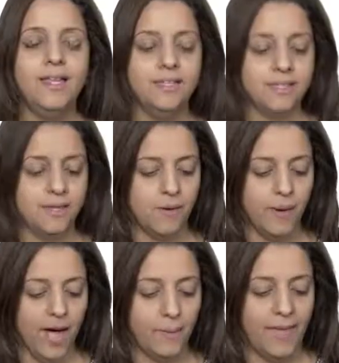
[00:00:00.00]

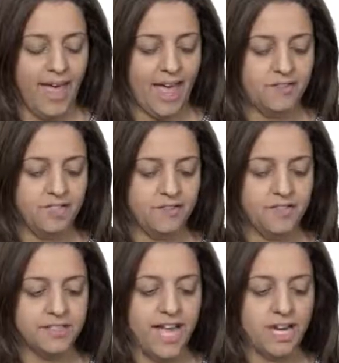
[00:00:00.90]
So we have the
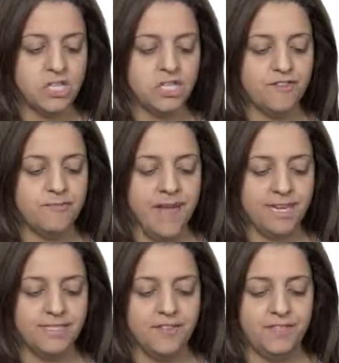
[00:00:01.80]
different actions of
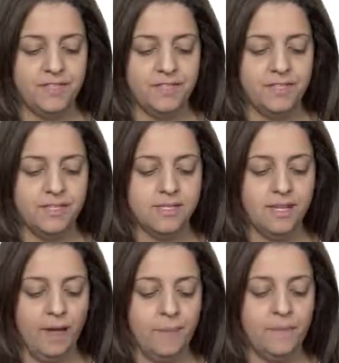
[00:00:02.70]
max given in this
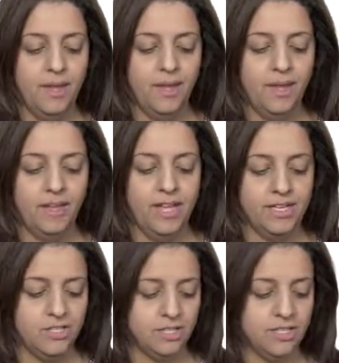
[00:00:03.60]

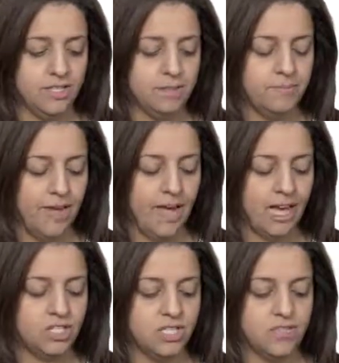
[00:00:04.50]
edges, and the
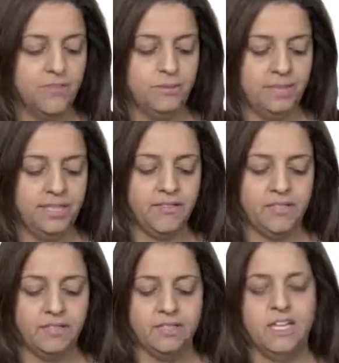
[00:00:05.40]
actions for mean given
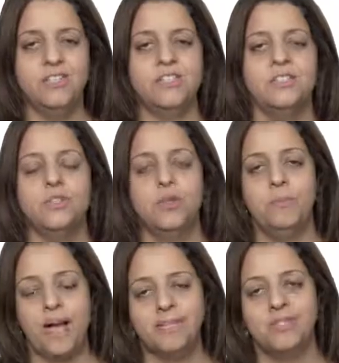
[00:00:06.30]
in these edges. So
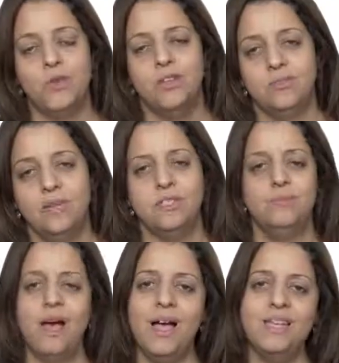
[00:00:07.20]
max is trying to
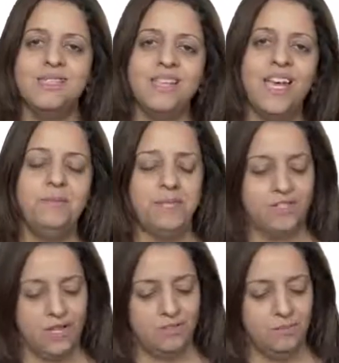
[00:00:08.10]
maximize, again mean
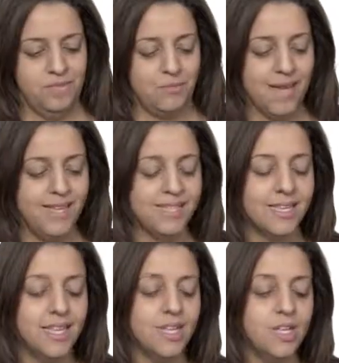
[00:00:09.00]
is trying to minimize.
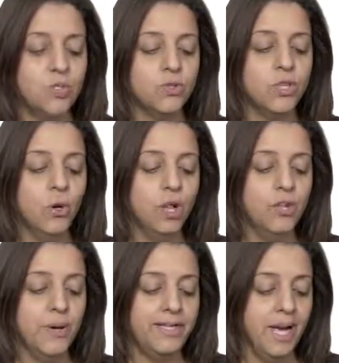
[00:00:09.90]
So go all
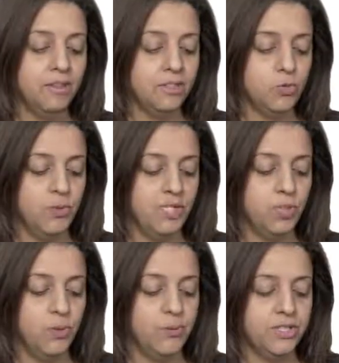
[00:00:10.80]
the way down the tree,
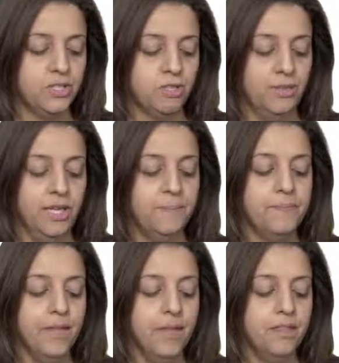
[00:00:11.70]
so we reach 3,
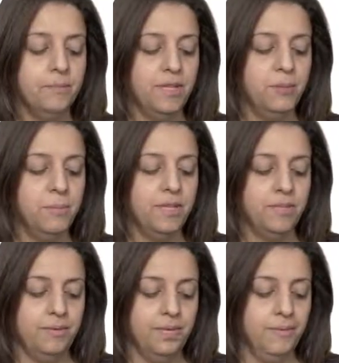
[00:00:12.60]
the mean will be
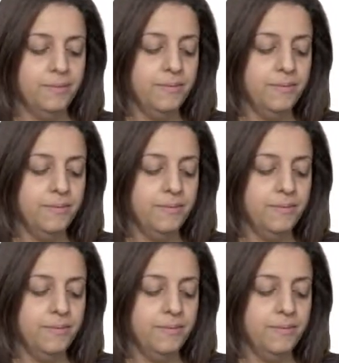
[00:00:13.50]
3.